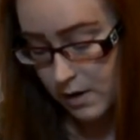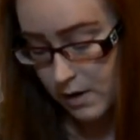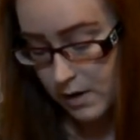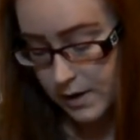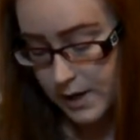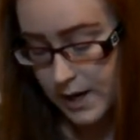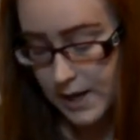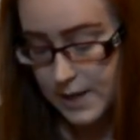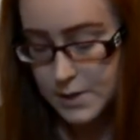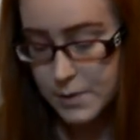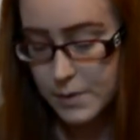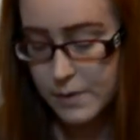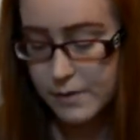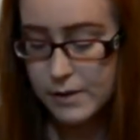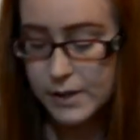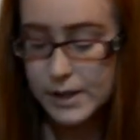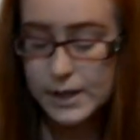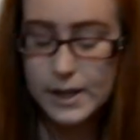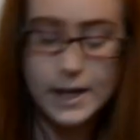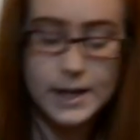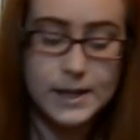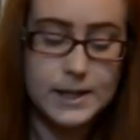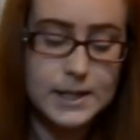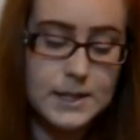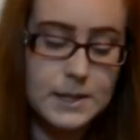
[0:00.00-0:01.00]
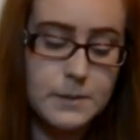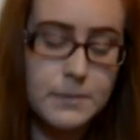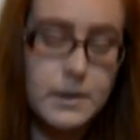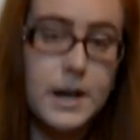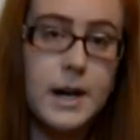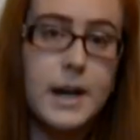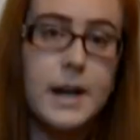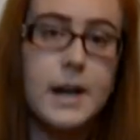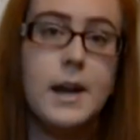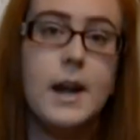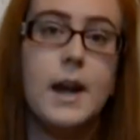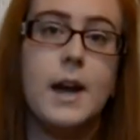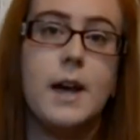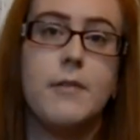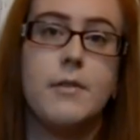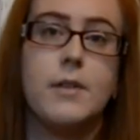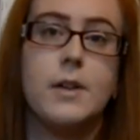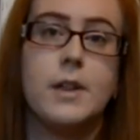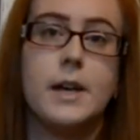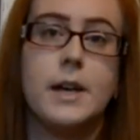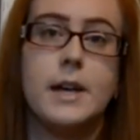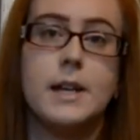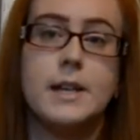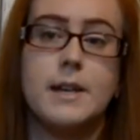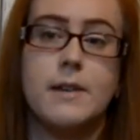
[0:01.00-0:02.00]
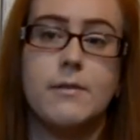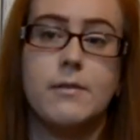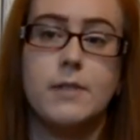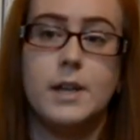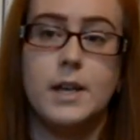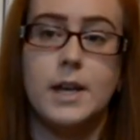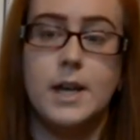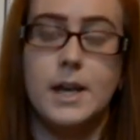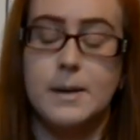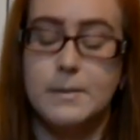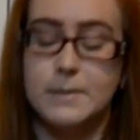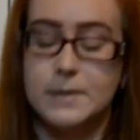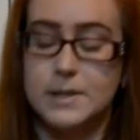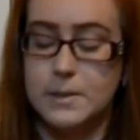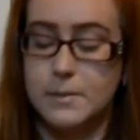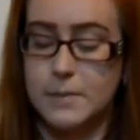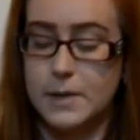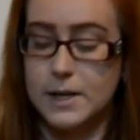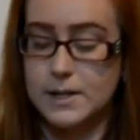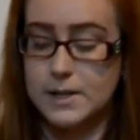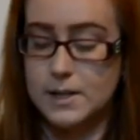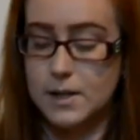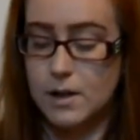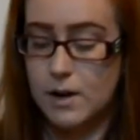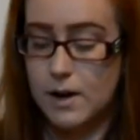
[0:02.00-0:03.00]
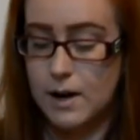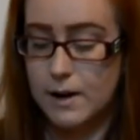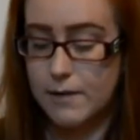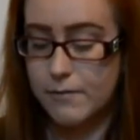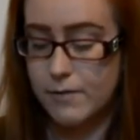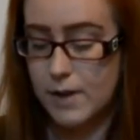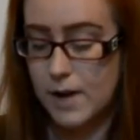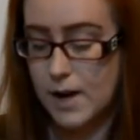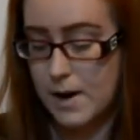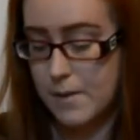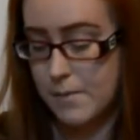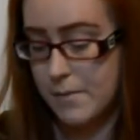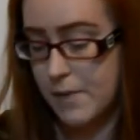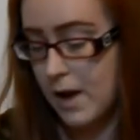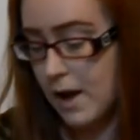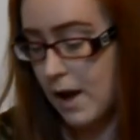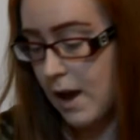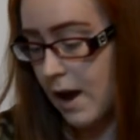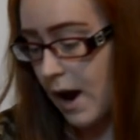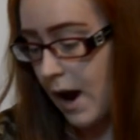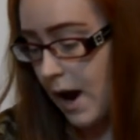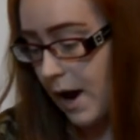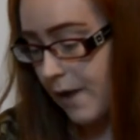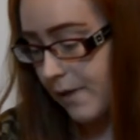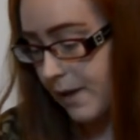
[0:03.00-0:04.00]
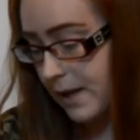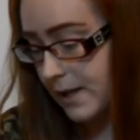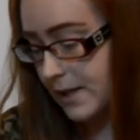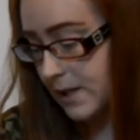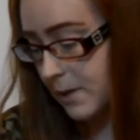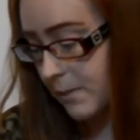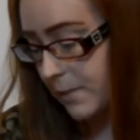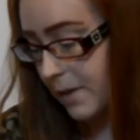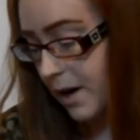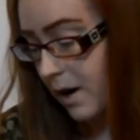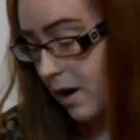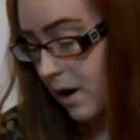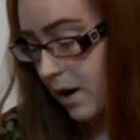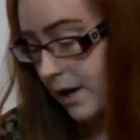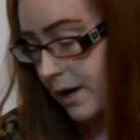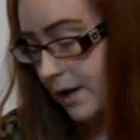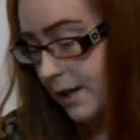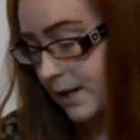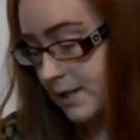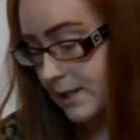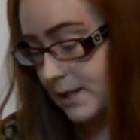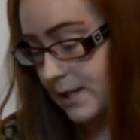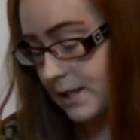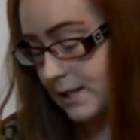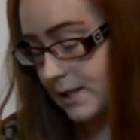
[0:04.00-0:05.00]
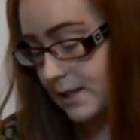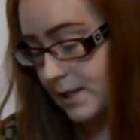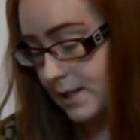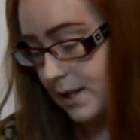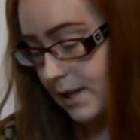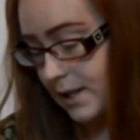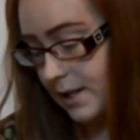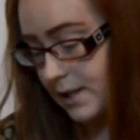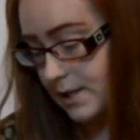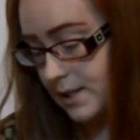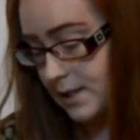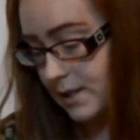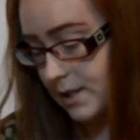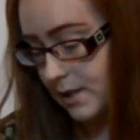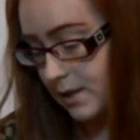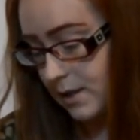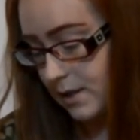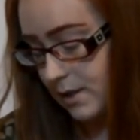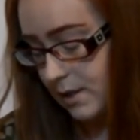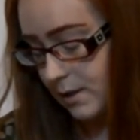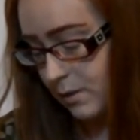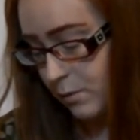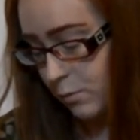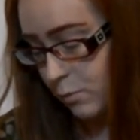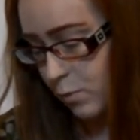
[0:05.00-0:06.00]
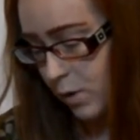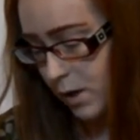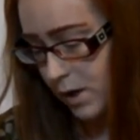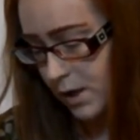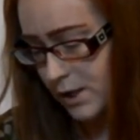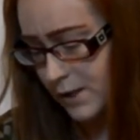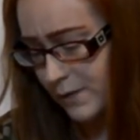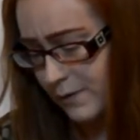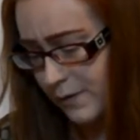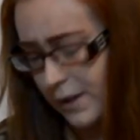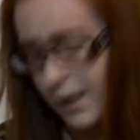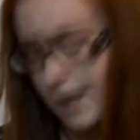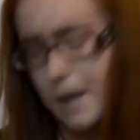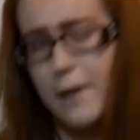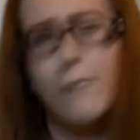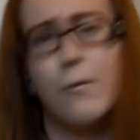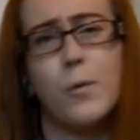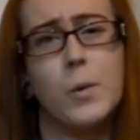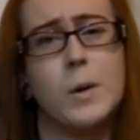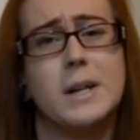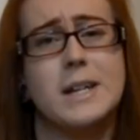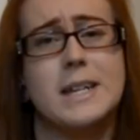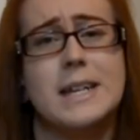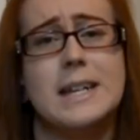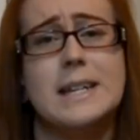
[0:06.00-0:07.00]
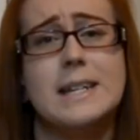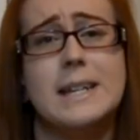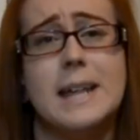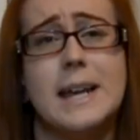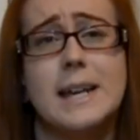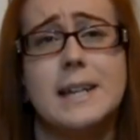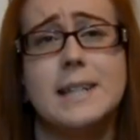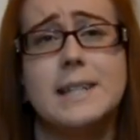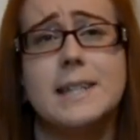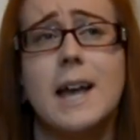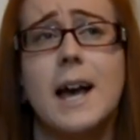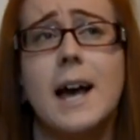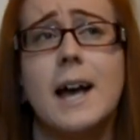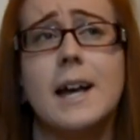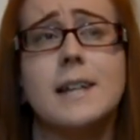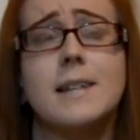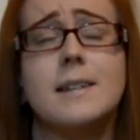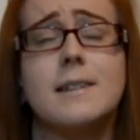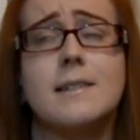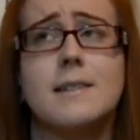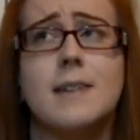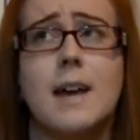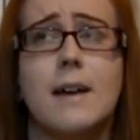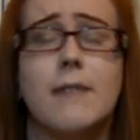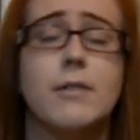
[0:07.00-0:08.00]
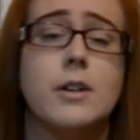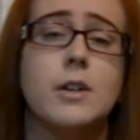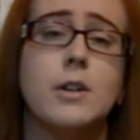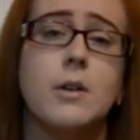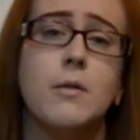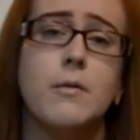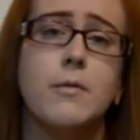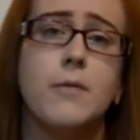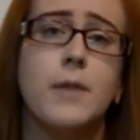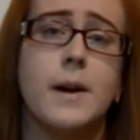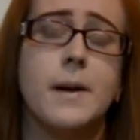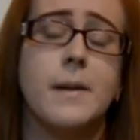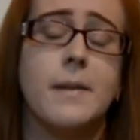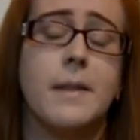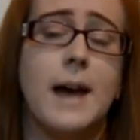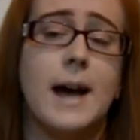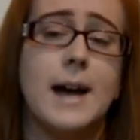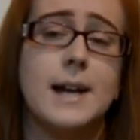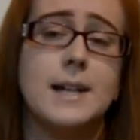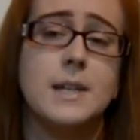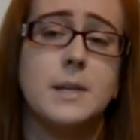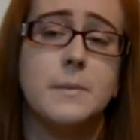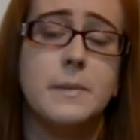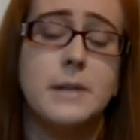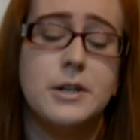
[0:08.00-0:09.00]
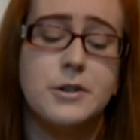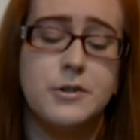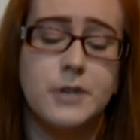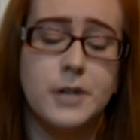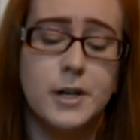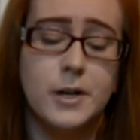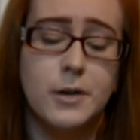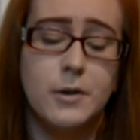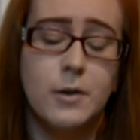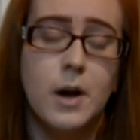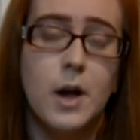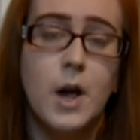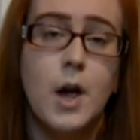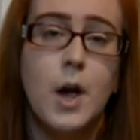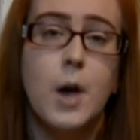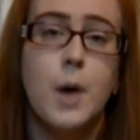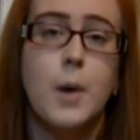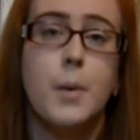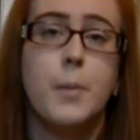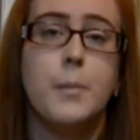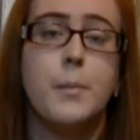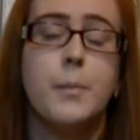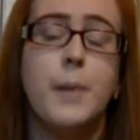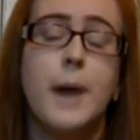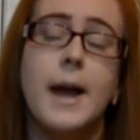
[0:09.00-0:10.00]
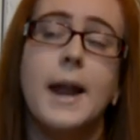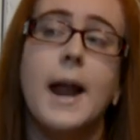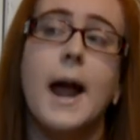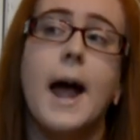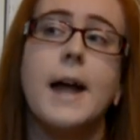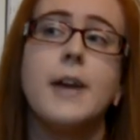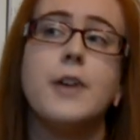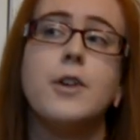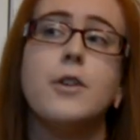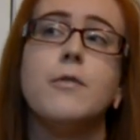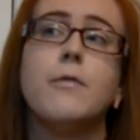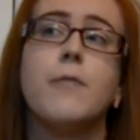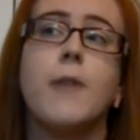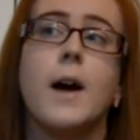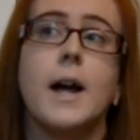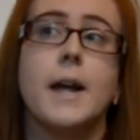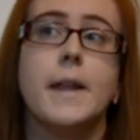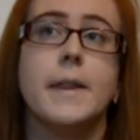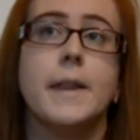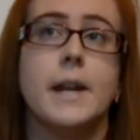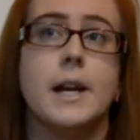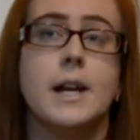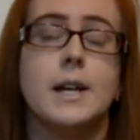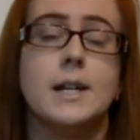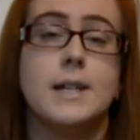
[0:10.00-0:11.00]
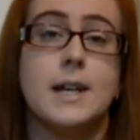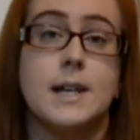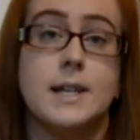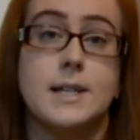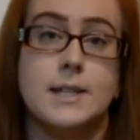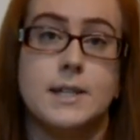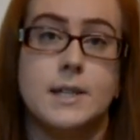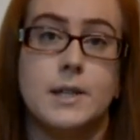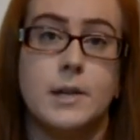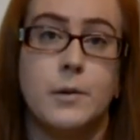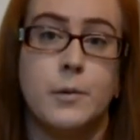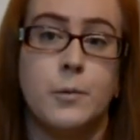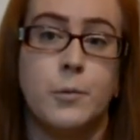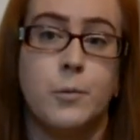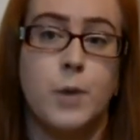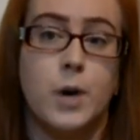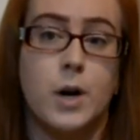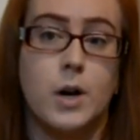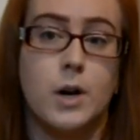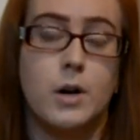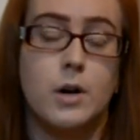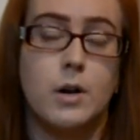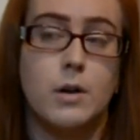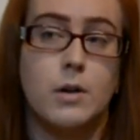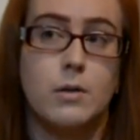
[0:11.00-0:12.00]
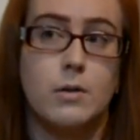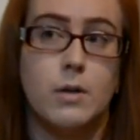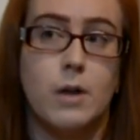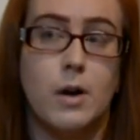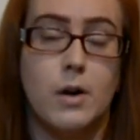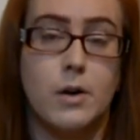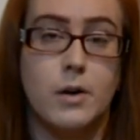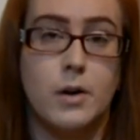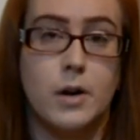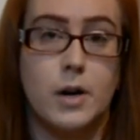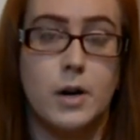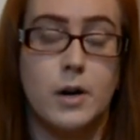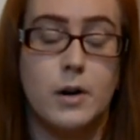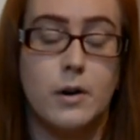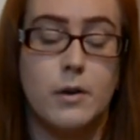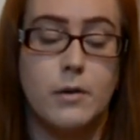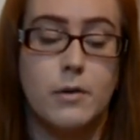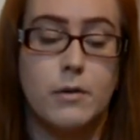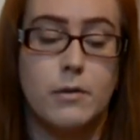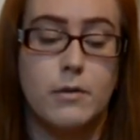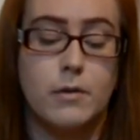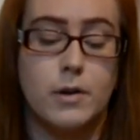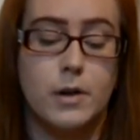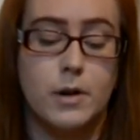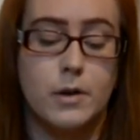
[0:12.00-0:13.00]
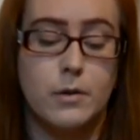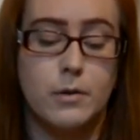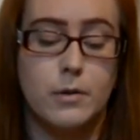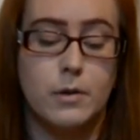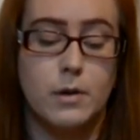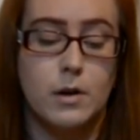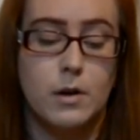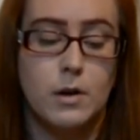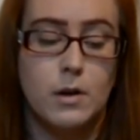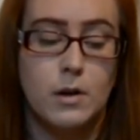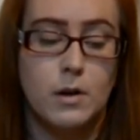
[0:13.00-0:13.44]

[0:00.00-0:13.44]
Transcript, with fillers: yeah, so I really like this one. I feel like it definitely keeps the bugs off. um I think somewhere on it it says that it works for like fourteen days. I definitely don't find that to be true, but I do find that it does work longer through,